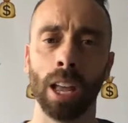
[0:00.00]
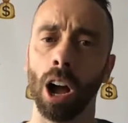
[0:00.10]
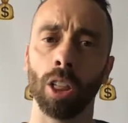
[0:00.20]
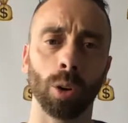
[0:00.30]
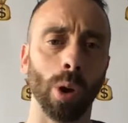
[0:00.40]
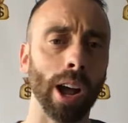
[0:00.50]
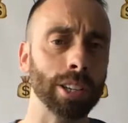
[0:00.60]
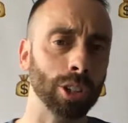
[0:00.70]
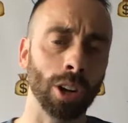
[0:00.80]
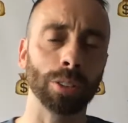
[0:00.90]
Otherwise,
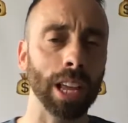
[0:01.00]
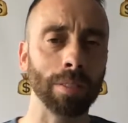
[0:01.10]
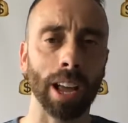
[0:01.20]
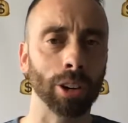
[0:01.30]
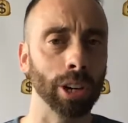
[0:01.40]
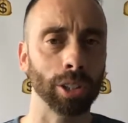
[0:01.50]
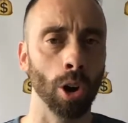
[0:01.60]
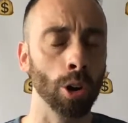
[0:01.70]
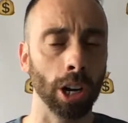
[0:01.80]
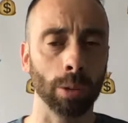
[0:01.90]
they've got Chris
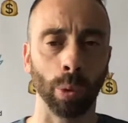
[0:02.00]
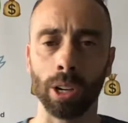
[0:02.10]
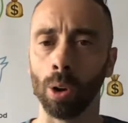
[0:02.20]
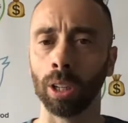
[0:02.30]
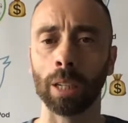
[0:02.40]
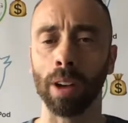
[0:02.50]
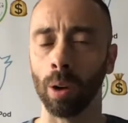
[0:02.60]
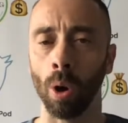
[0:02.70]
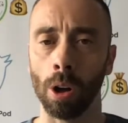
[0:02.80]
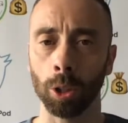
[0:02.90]
Hogan. We know Levi
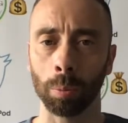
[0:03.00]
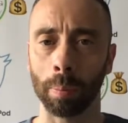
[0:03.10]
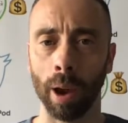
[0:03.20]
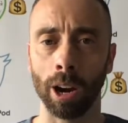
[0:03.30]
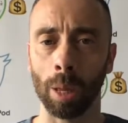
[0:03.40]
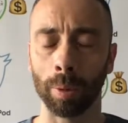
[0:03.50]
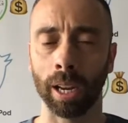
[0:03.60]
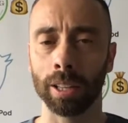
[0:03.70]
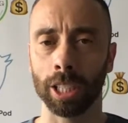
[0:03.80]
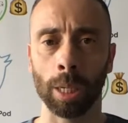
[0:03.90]
Wallace will be paired up
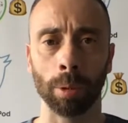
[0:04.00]
against him.